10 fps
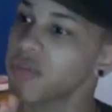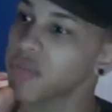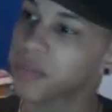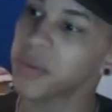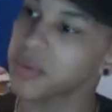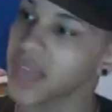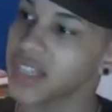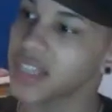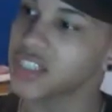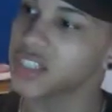from people
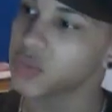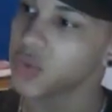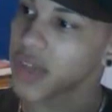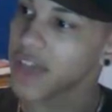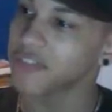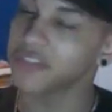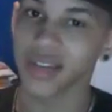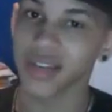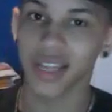that just want to have fun.